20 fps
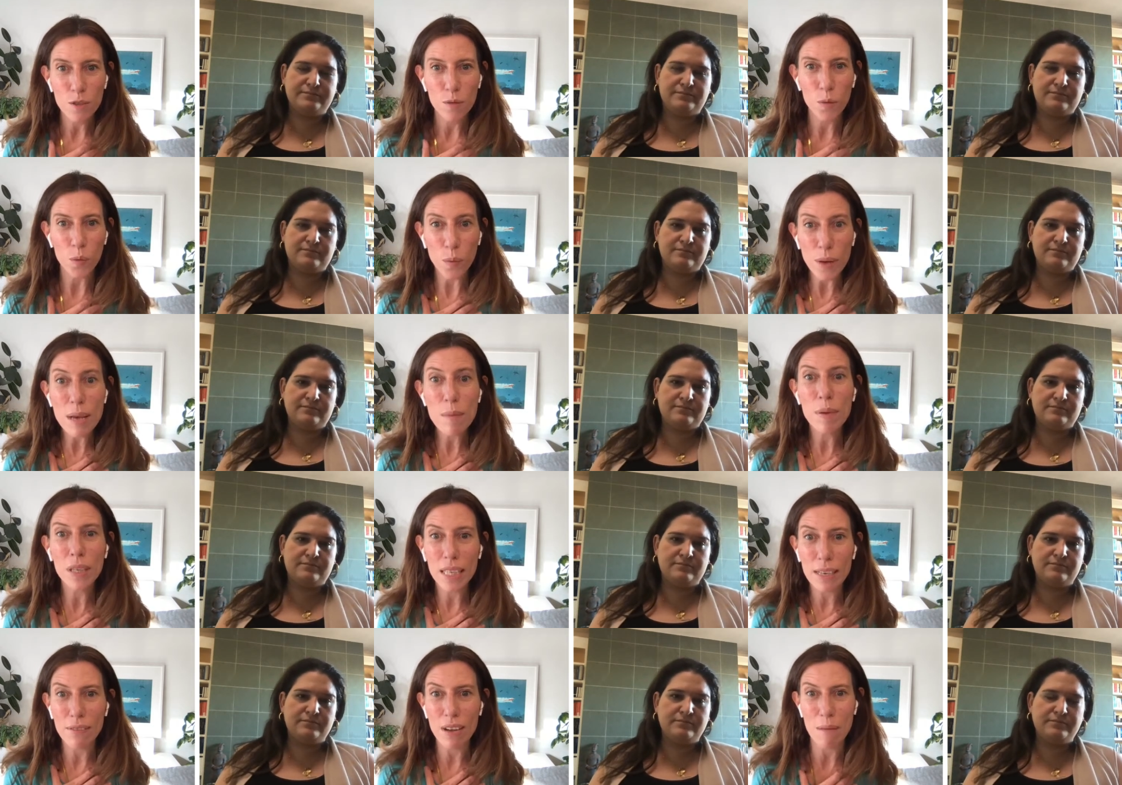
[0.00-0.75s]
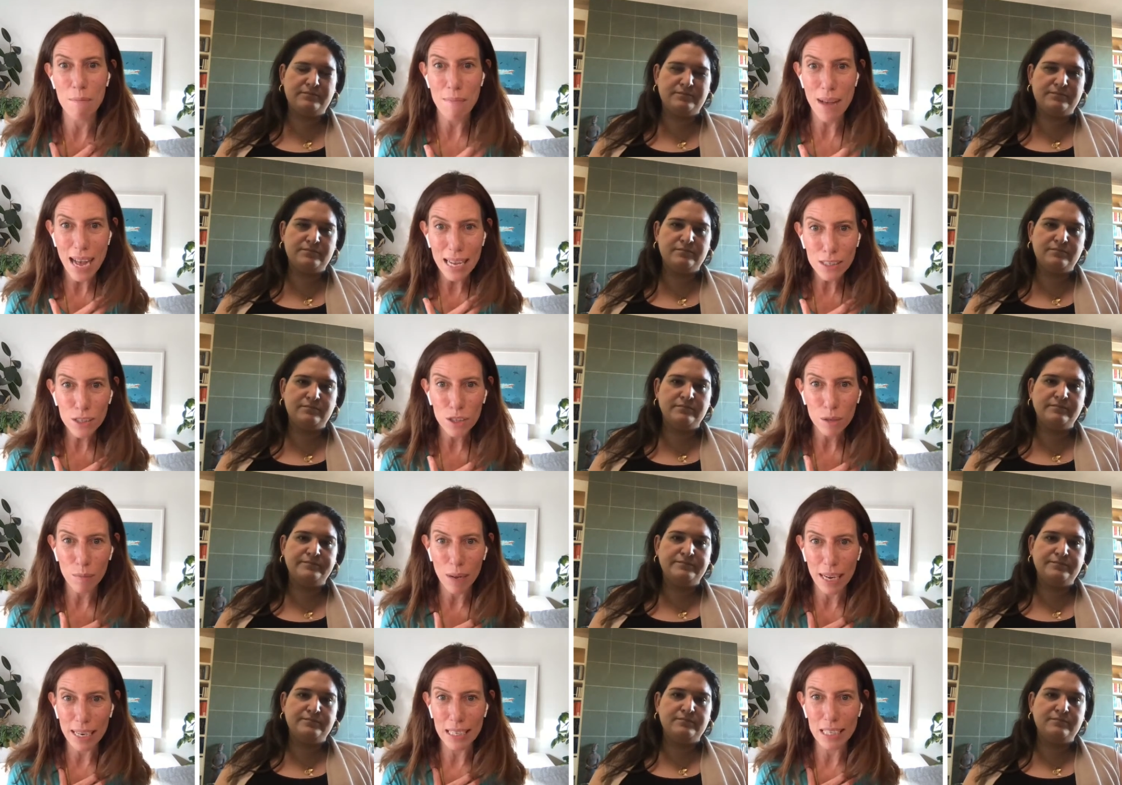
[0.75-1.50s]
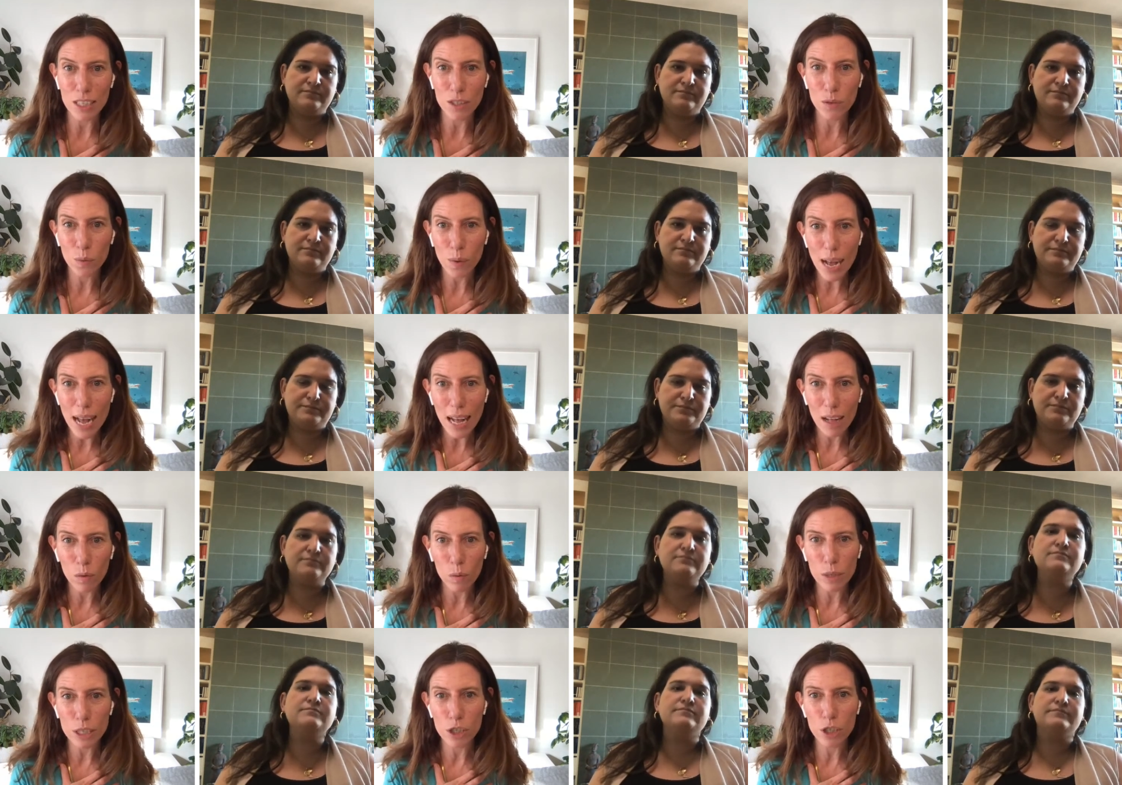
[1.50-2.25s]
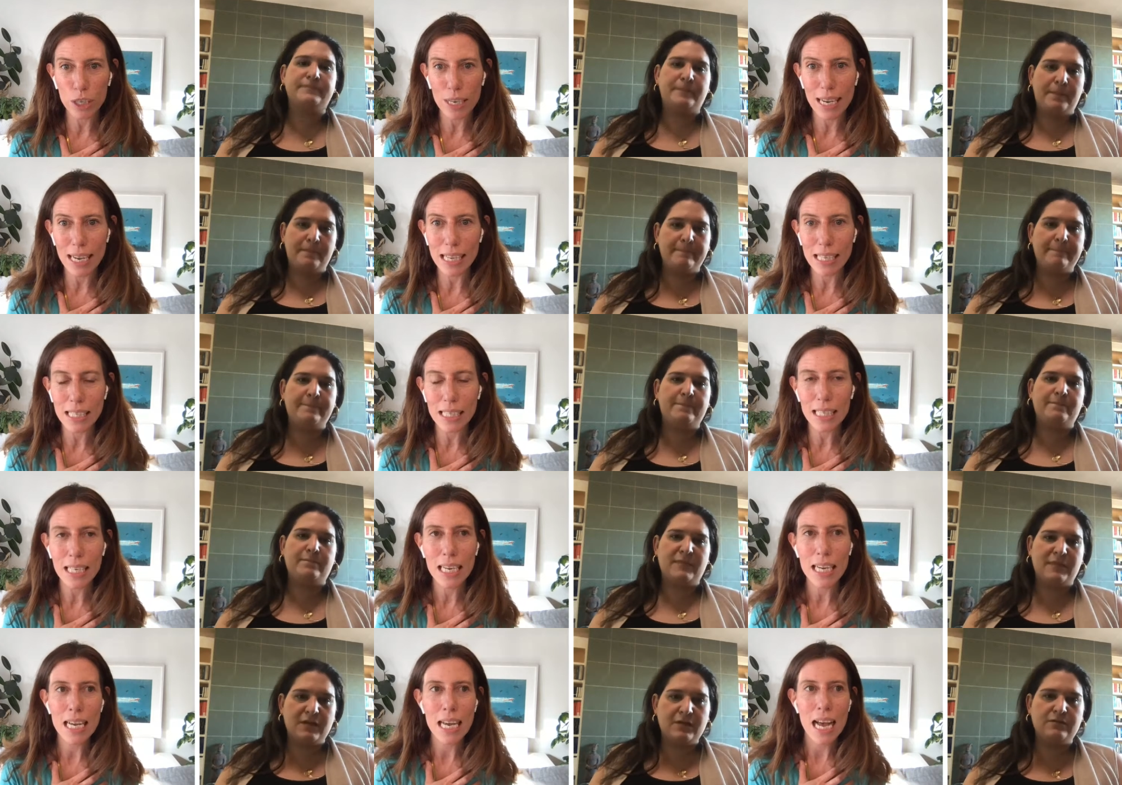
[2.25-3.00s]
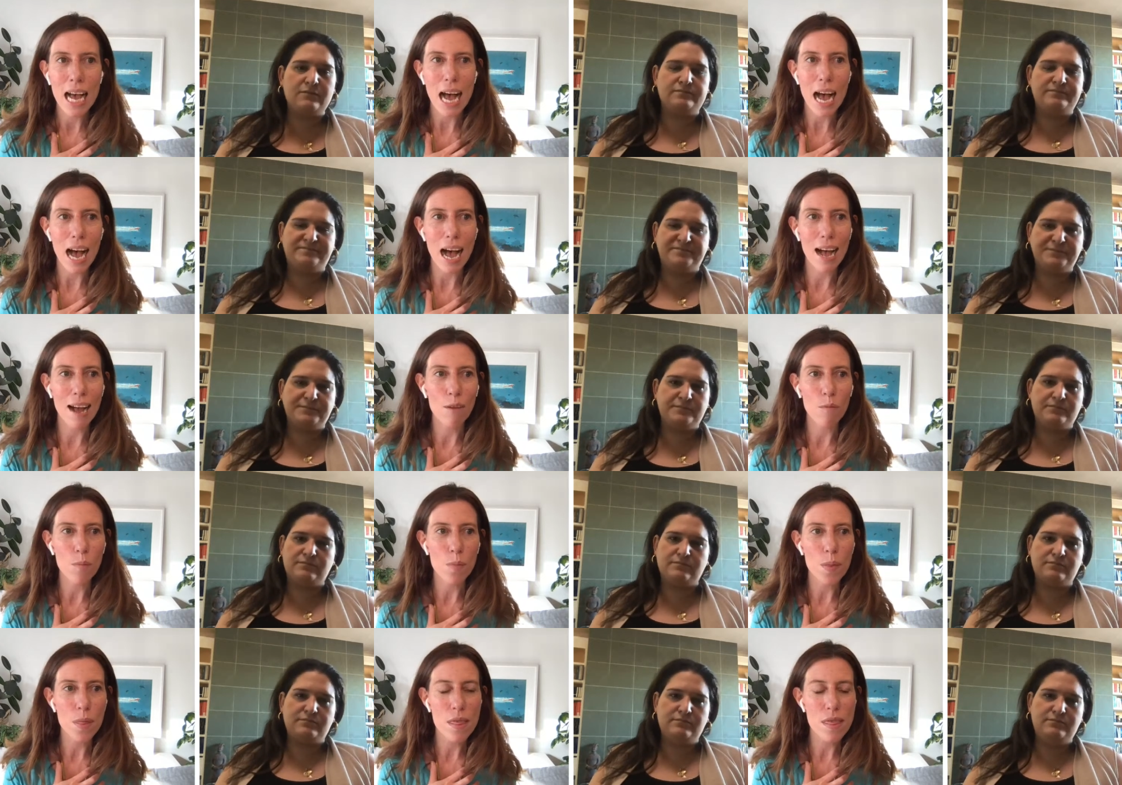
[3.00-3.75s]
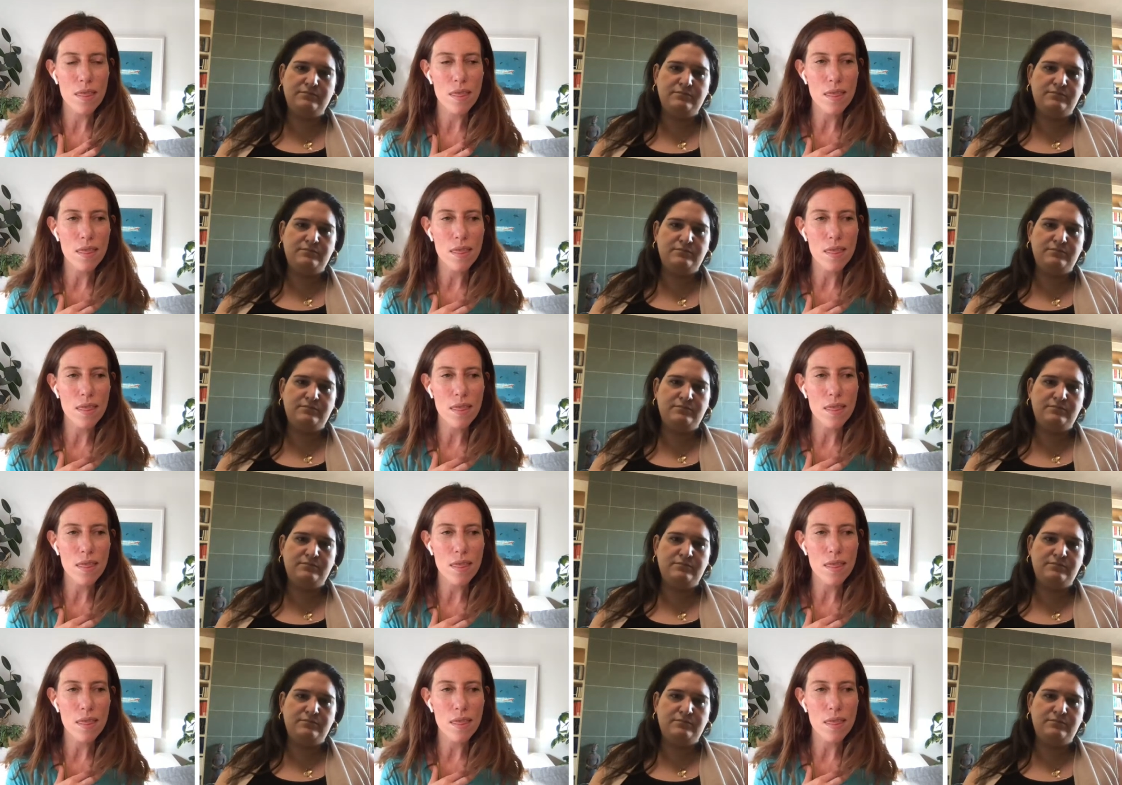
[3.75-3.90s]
Speaker 1: we believe at Mastermind as well, which is um,